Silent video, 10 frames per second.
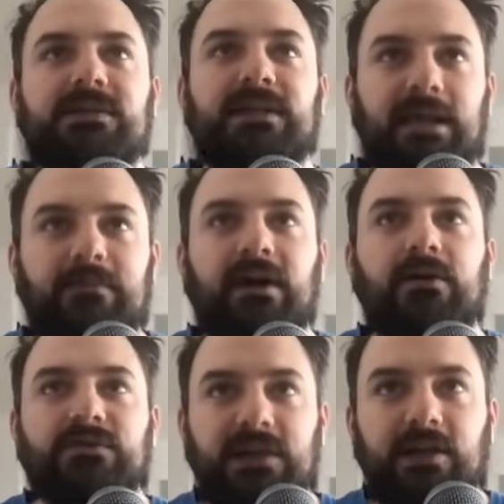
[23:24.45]
name value
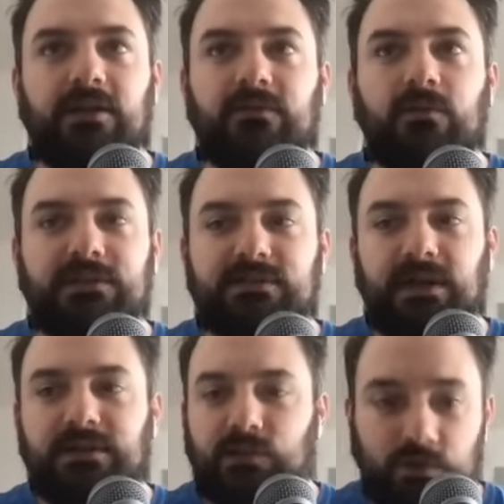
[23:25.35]
is there, even though these
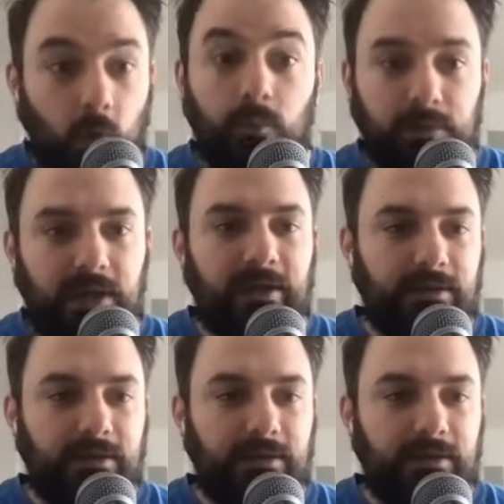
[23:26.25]
guys just don't play.